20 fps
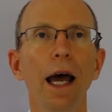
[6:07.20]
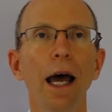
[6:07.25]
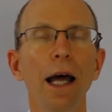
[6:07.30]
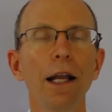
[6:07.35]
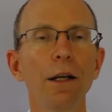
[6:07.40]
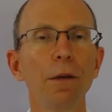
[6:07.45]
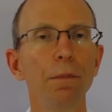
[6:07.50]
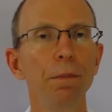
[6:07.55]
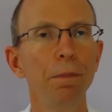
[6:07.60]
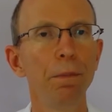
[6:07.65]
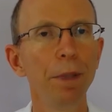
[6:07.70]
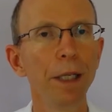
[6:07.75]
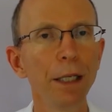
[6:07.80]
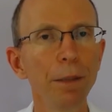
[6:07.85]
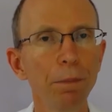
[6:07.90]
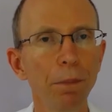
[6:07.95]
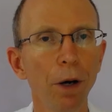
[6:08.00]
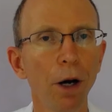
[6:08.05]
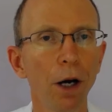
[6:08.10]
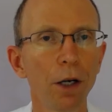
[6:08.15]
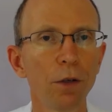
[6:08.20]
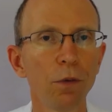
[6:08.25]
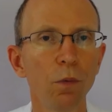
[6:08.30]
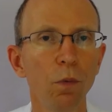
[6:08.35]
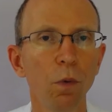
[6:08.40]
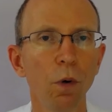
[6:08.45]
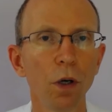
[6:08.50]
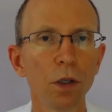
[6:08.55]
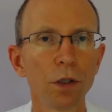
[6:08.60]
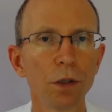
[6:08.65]
And a big part of
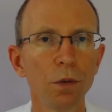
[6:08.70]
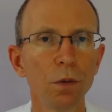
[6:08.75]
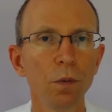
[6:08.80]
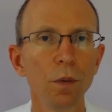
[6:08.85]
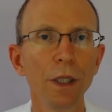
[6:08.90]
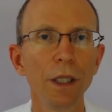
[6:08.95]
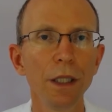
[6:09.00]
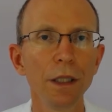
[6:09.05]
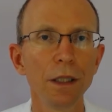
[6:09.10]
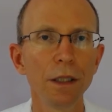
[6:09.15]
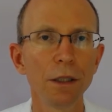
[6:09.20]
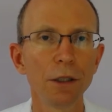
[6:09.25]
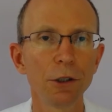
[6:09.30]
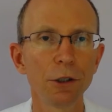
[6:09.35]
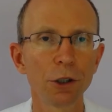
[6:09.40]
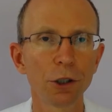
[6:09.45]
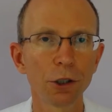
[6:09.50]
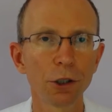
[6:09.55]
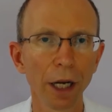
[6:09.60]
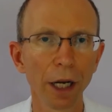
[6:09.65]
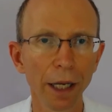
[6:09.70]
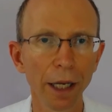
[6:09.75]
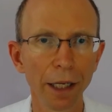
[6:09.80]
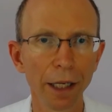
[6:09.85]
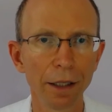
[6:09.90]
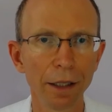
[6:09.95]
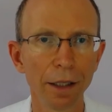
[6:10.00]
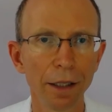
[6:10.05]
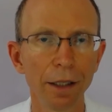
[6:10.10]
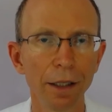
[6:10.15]
what we
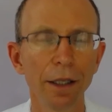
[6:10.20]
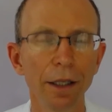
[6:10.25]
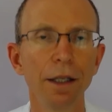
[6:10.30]
train